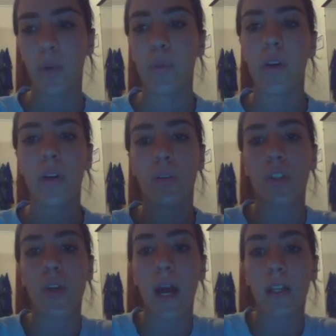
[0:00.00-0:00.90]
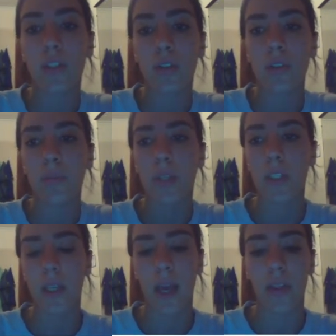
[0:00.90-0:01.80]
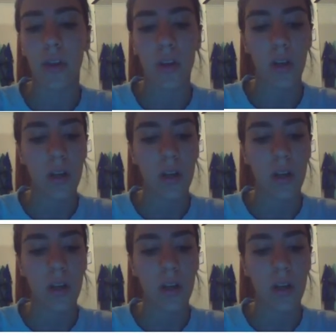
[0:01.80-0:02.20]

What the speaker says: We're going to add two numbers together.